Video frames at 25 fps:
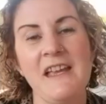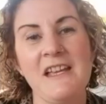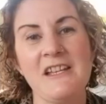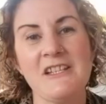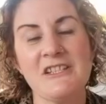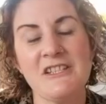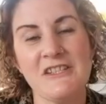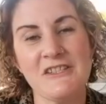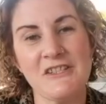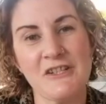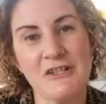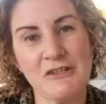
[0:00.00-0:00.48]

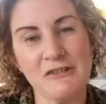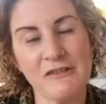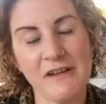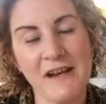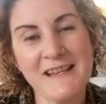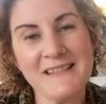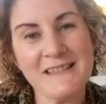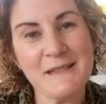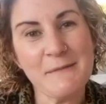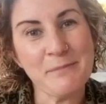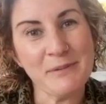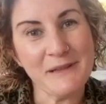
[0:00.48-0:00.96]
She's a
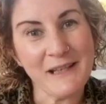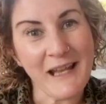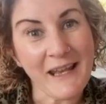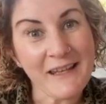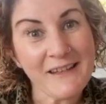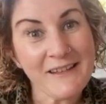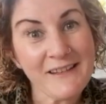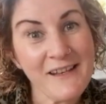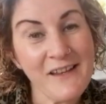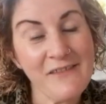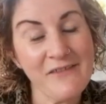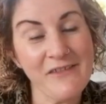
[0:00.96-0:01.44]
crazy
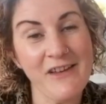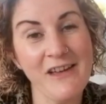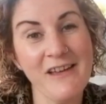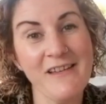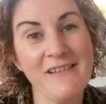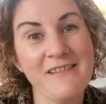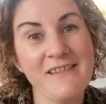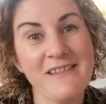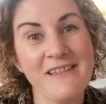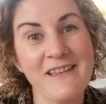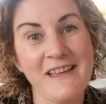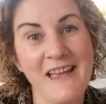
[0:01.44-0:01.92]
plant
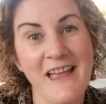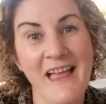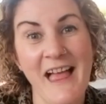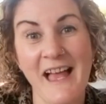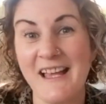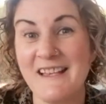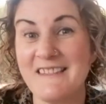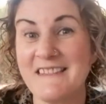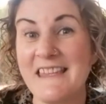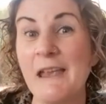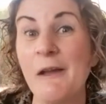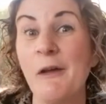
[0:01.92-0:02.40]
lover. I
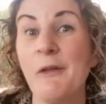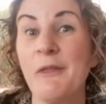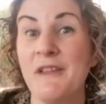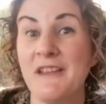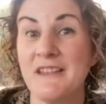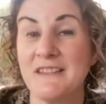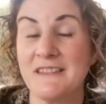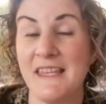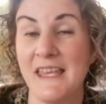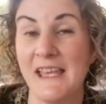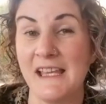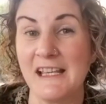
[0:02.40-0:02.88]
can say all
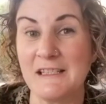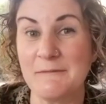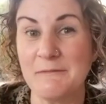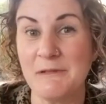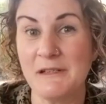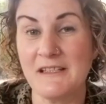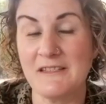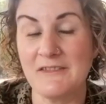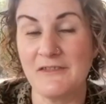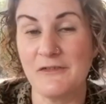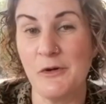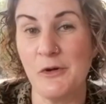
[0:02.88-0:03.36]
these things
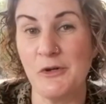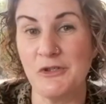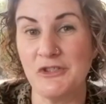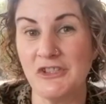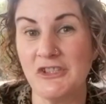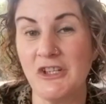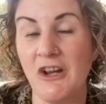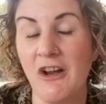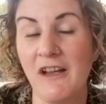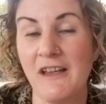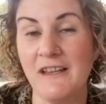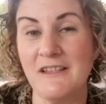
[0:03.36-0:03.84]
because, of course,
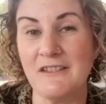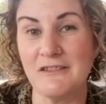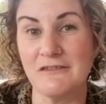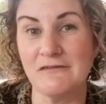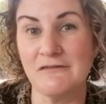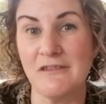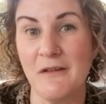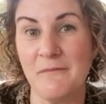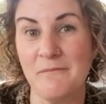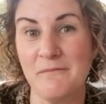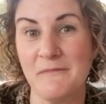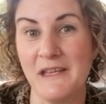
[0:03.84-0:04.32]
you can't
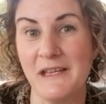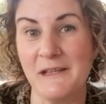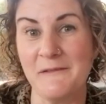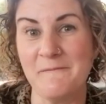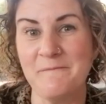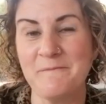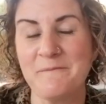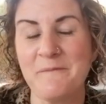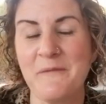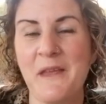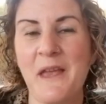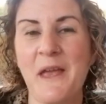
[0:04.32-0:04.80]
interrupt me.
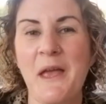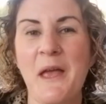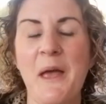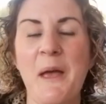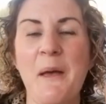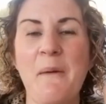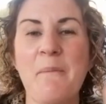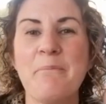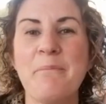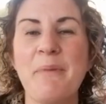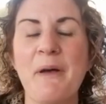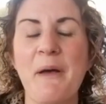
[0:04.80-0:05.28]

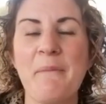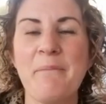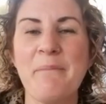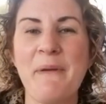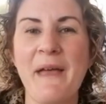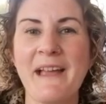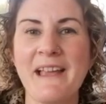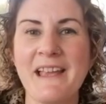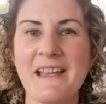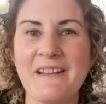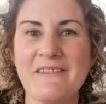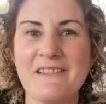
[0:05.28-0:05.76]
But
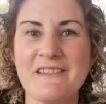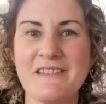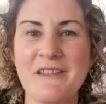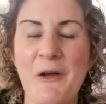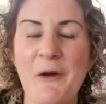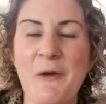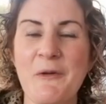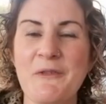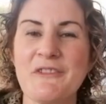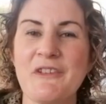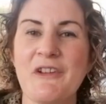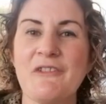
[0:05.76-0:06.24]
Becca is
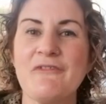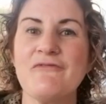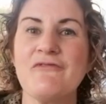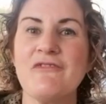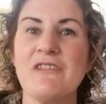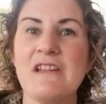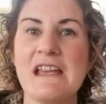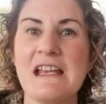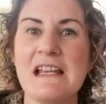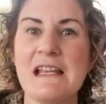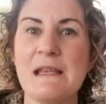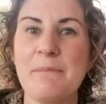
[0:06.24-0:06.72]
also
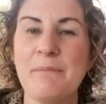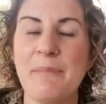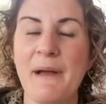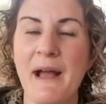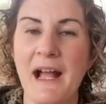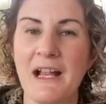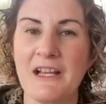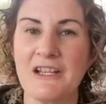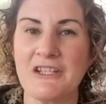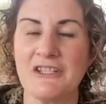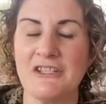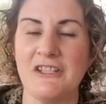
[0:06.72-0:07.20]
really
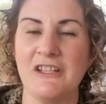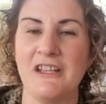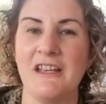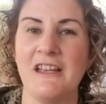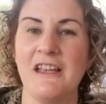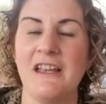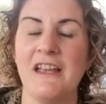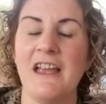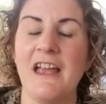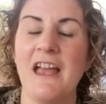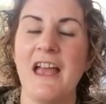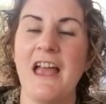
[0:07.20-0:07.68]

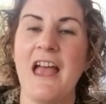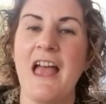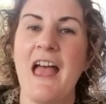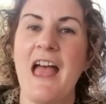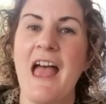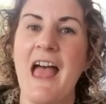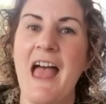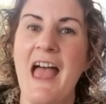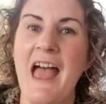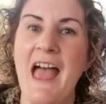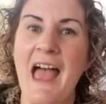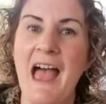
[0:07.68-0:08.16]
passionate
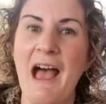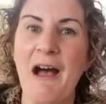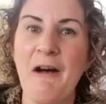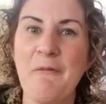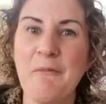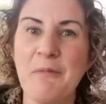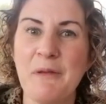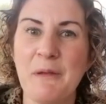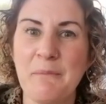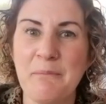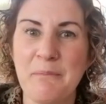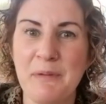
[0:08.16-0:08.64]
at
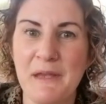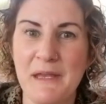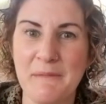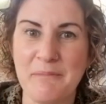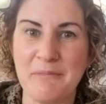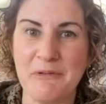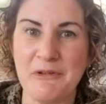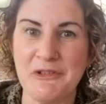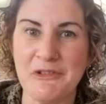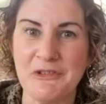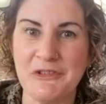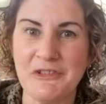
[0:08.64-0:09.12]
helping
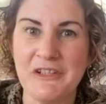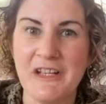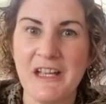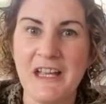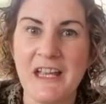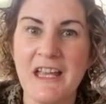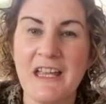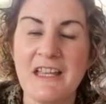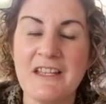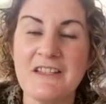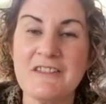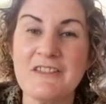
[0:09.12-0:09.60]
people
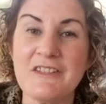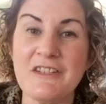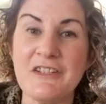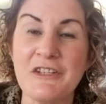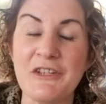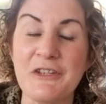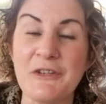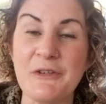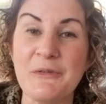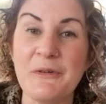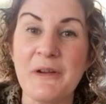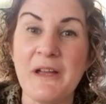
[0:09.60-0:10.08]

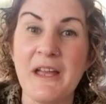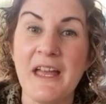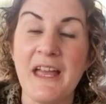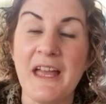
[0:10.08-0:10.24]
to